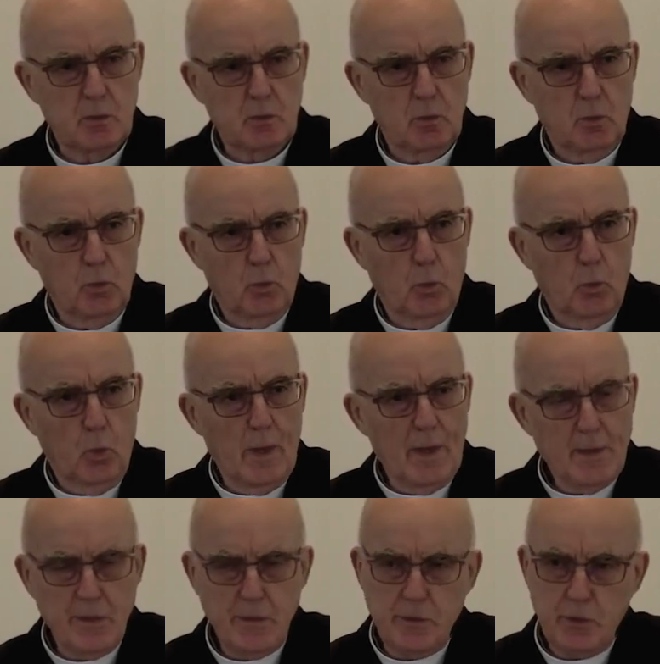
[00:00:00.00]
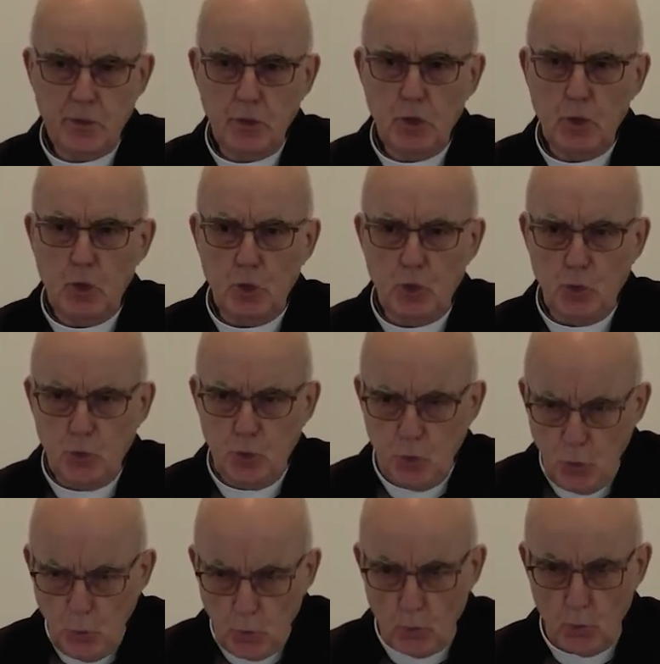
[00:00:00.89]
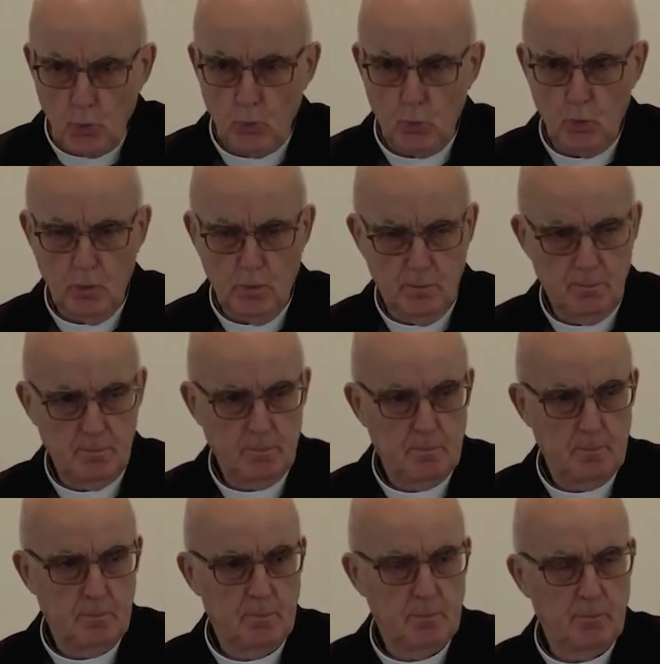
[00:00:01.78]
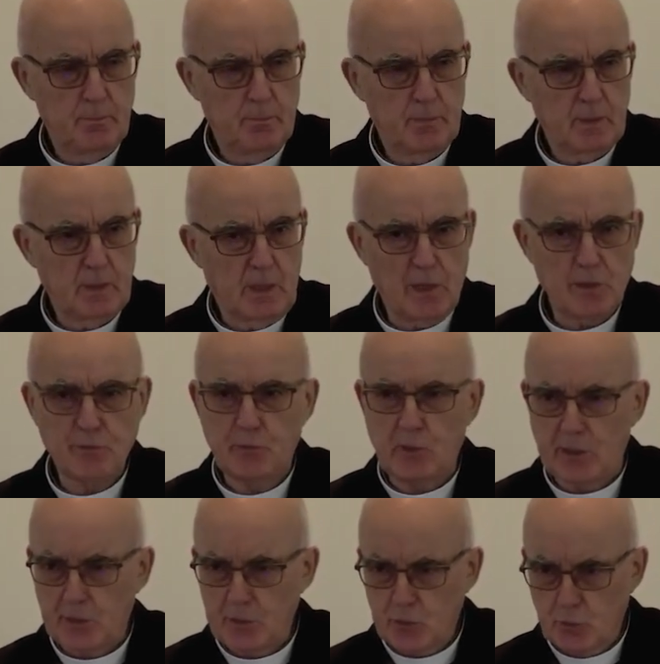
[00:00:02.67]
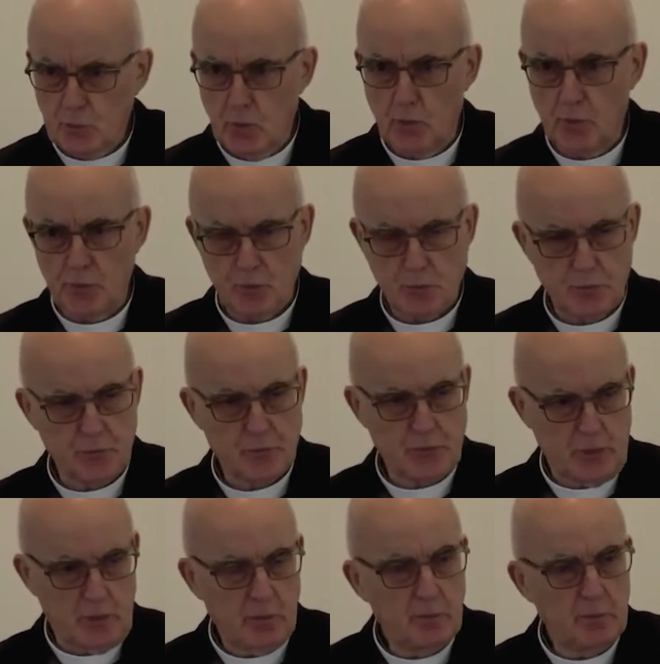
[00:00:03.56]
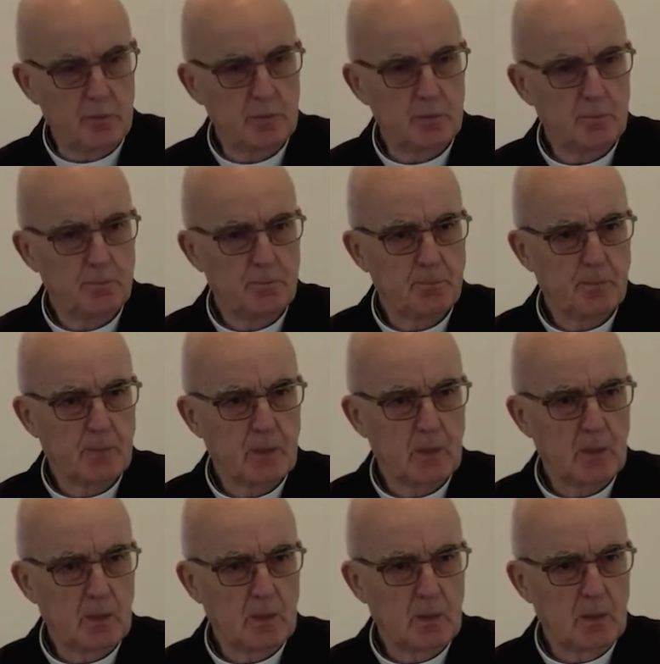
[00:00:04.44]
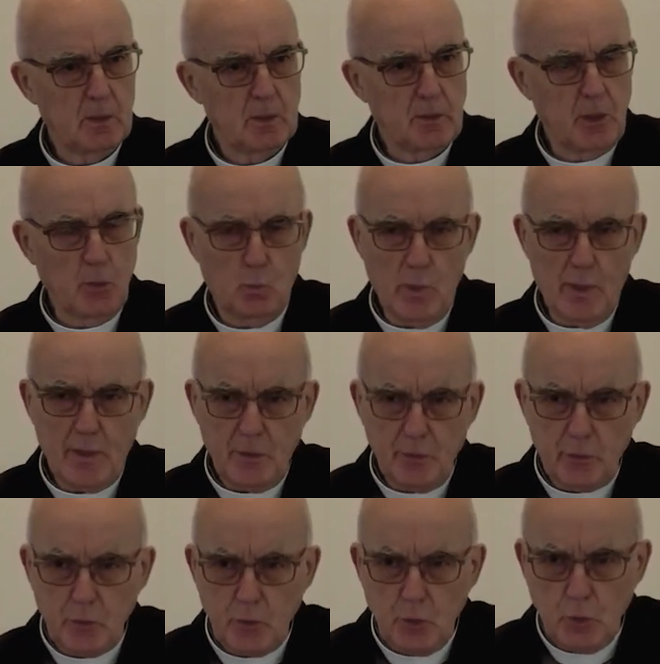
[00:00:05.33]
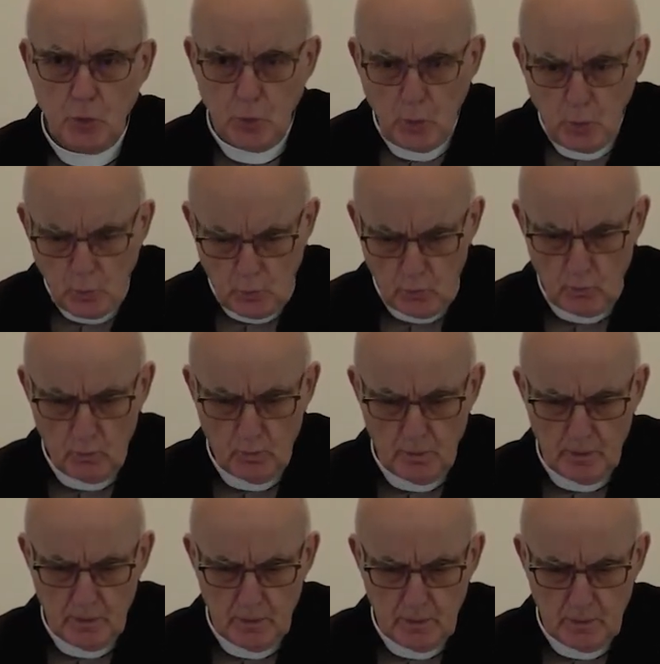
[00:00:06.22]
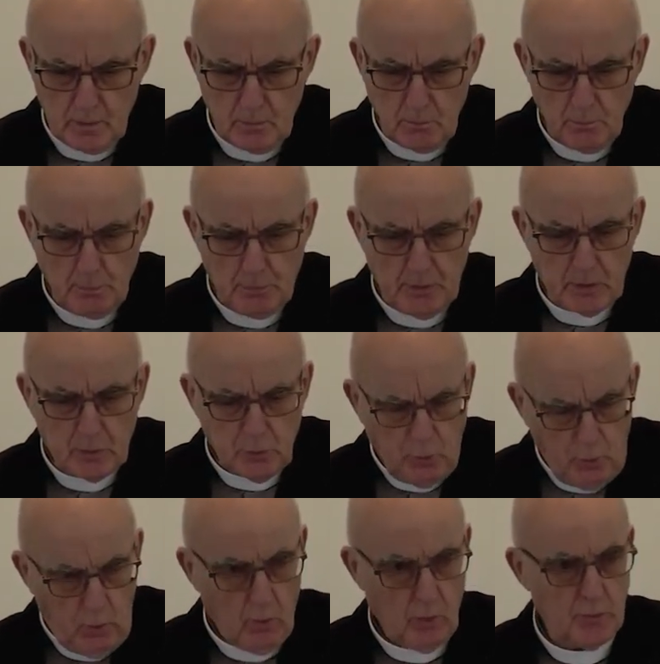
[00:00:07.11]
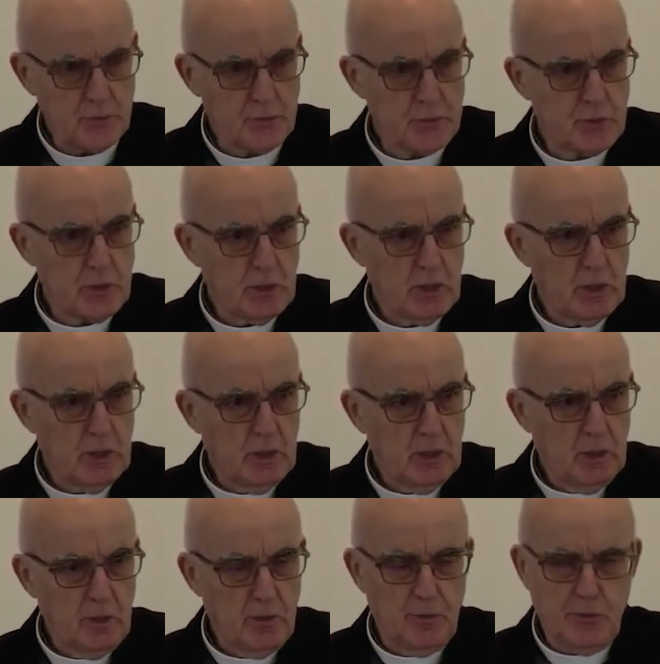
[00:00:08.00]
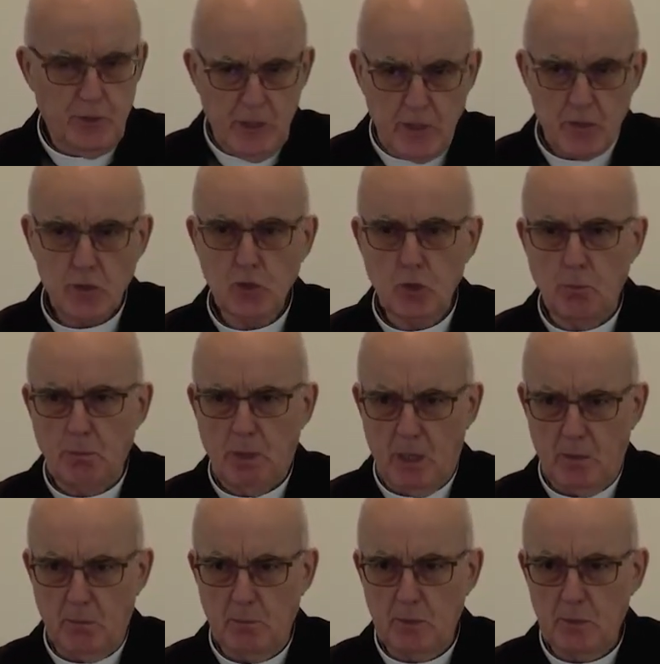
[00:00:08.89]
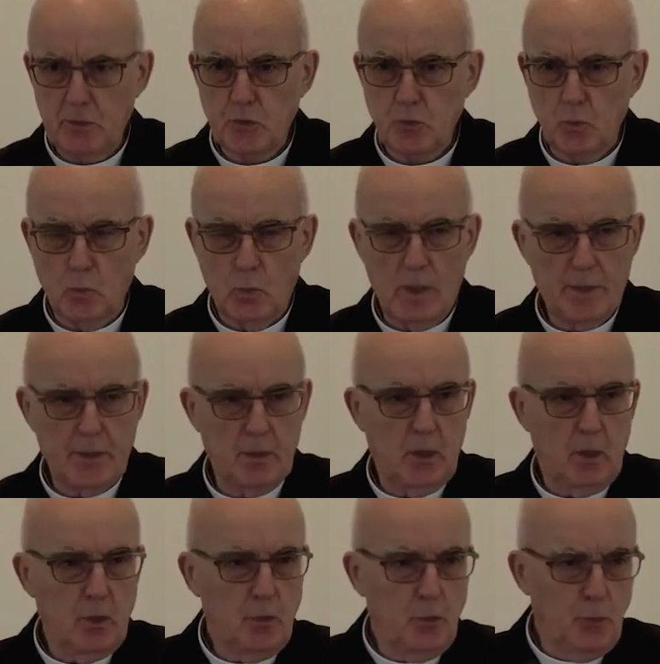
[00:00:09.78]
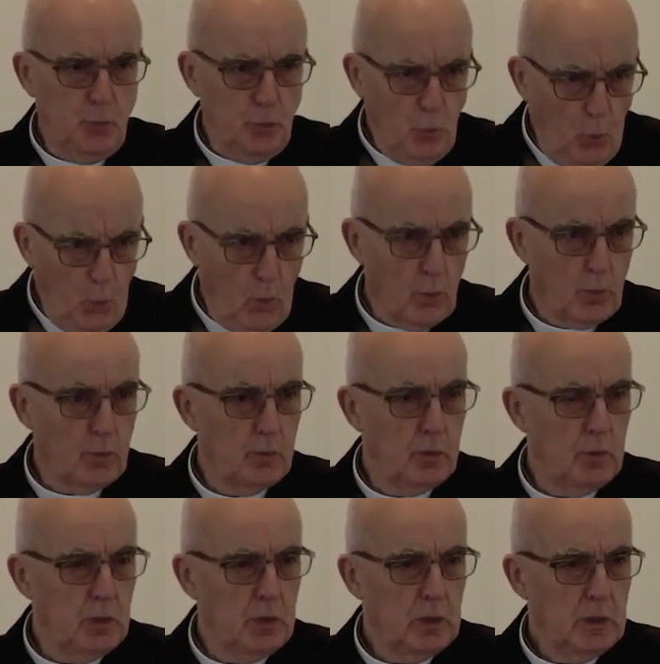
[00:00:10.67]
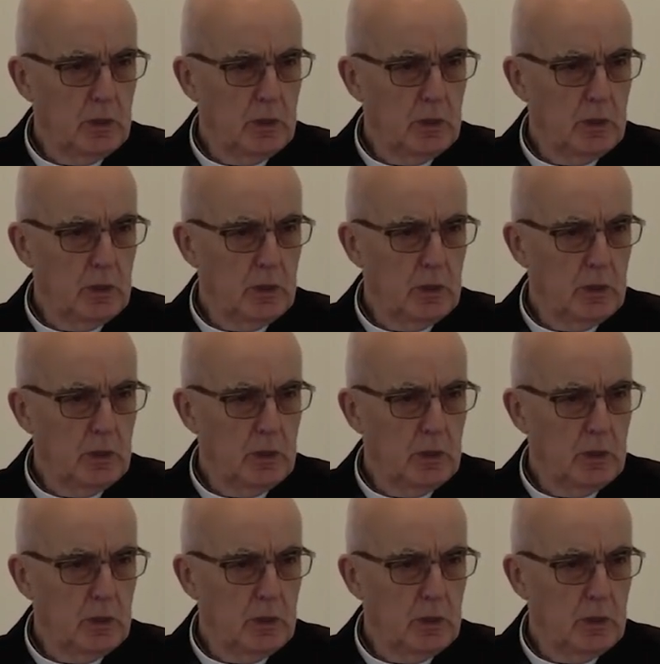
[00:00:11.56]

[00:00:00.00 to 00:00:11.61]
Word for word: weren't new as far as God is concerned. They weren't new because these commandments were known